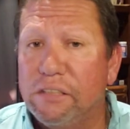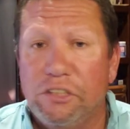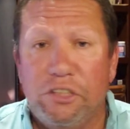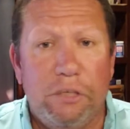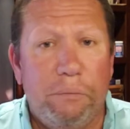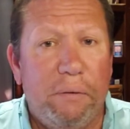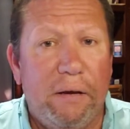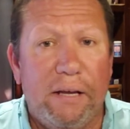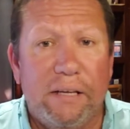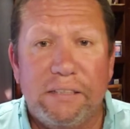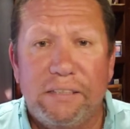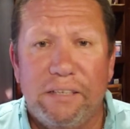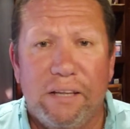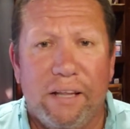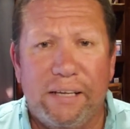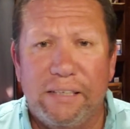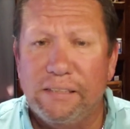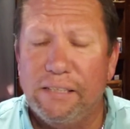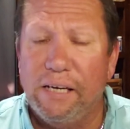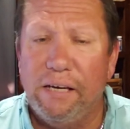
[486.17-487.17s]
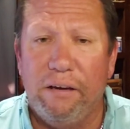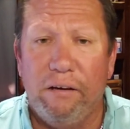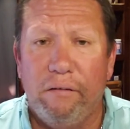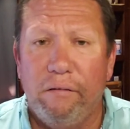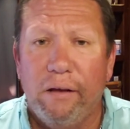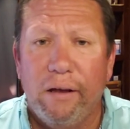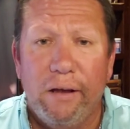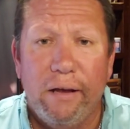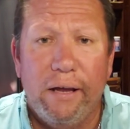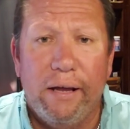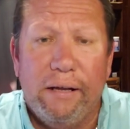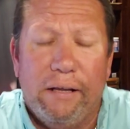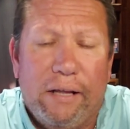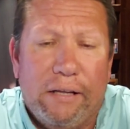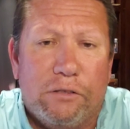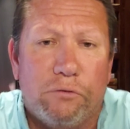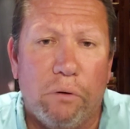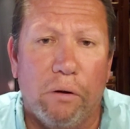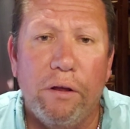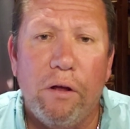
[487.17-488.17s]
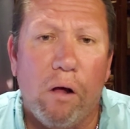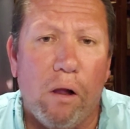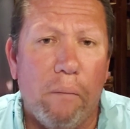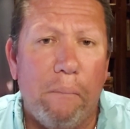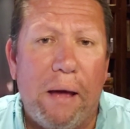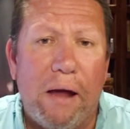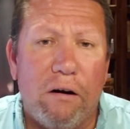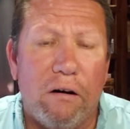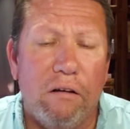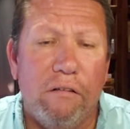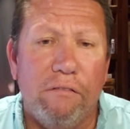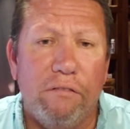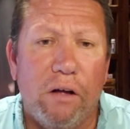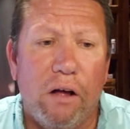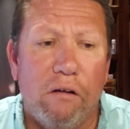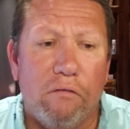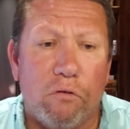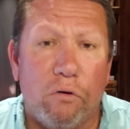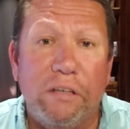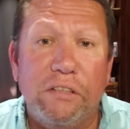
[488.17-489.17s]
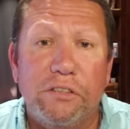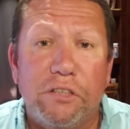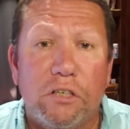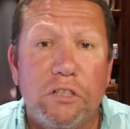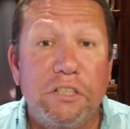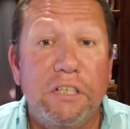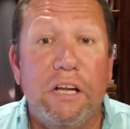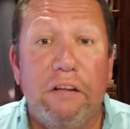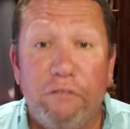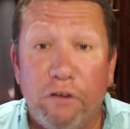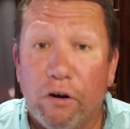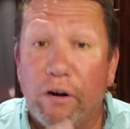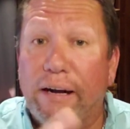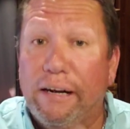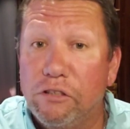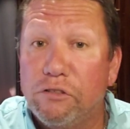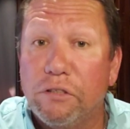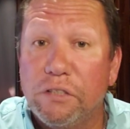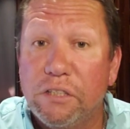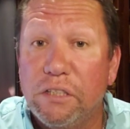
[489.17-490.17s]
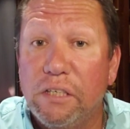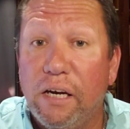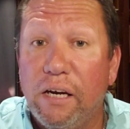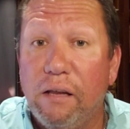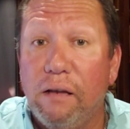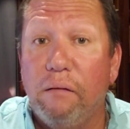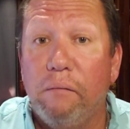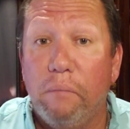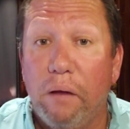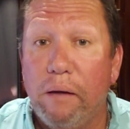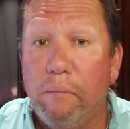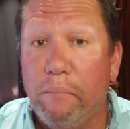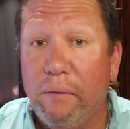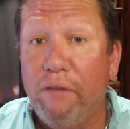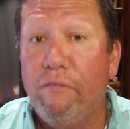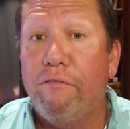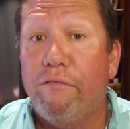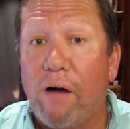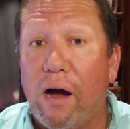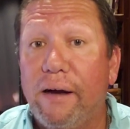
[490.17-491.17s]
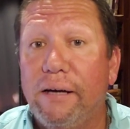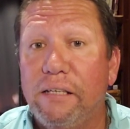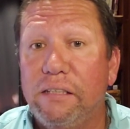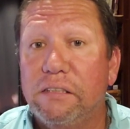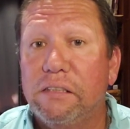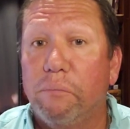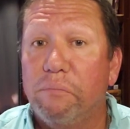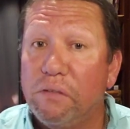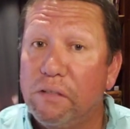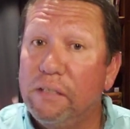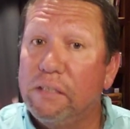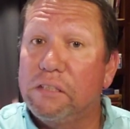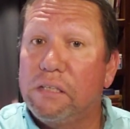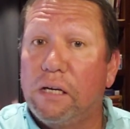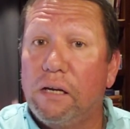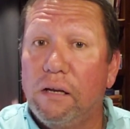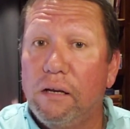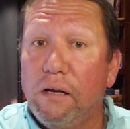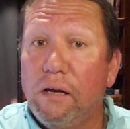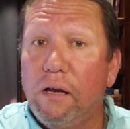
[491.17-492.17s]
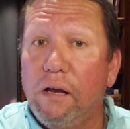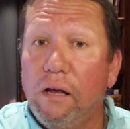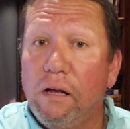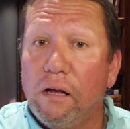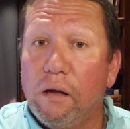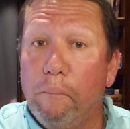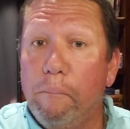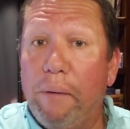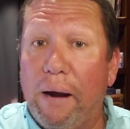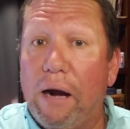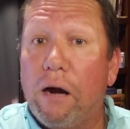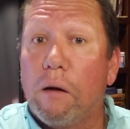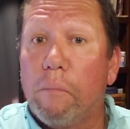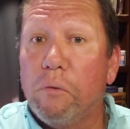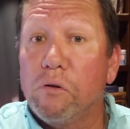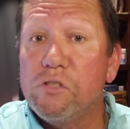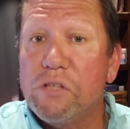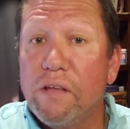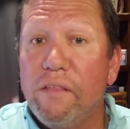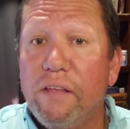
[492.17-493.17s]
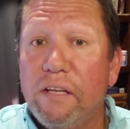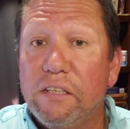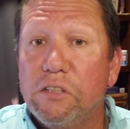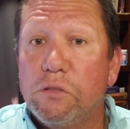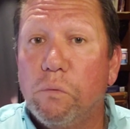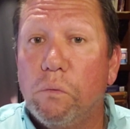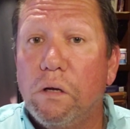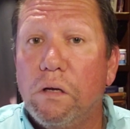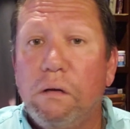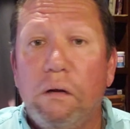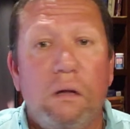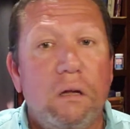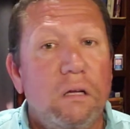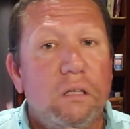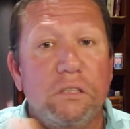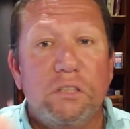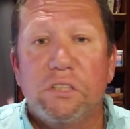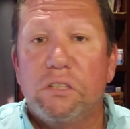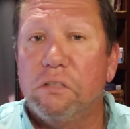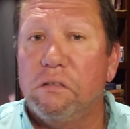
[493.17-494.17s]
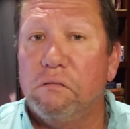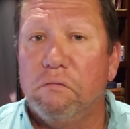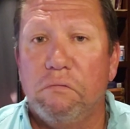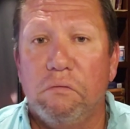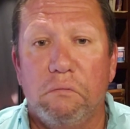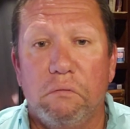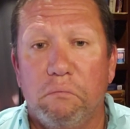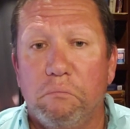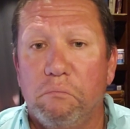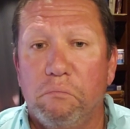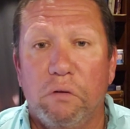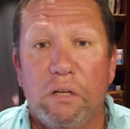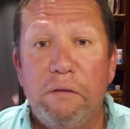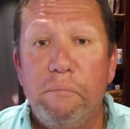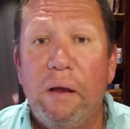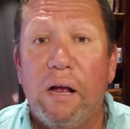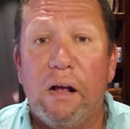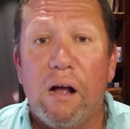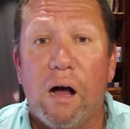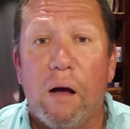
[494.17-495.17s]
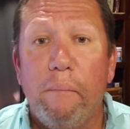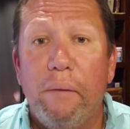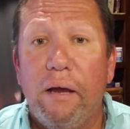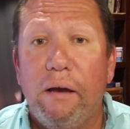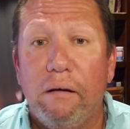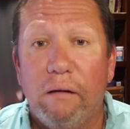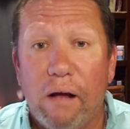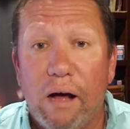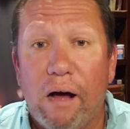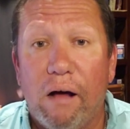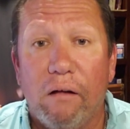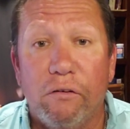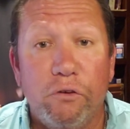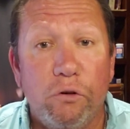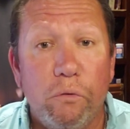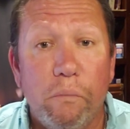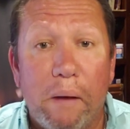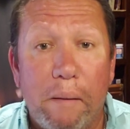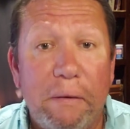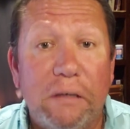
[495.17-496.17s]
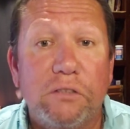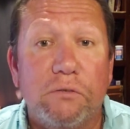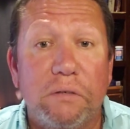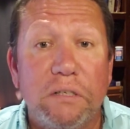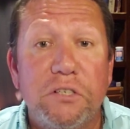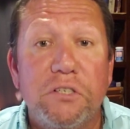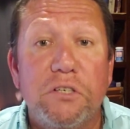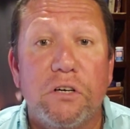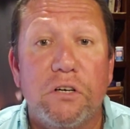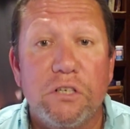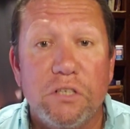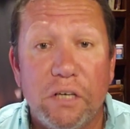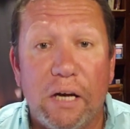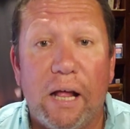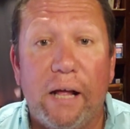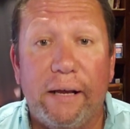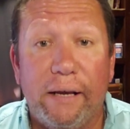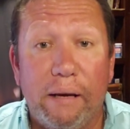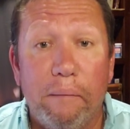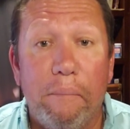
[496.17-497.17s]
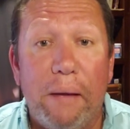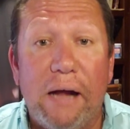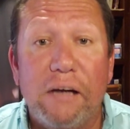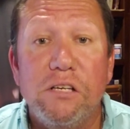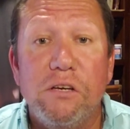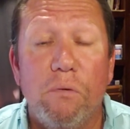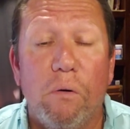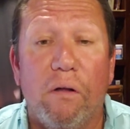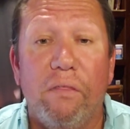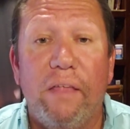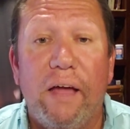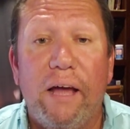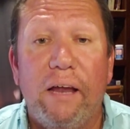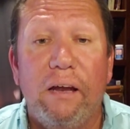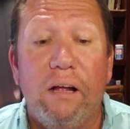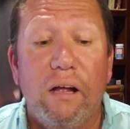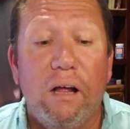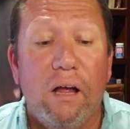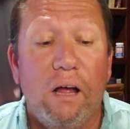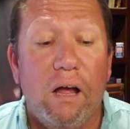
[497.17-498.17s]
The GPS, like I say, it's really all a matter of researching. If you're interested in me finding something that's comparable to this one, just leave me a comment. I'll do my best research and I can get back to you on that.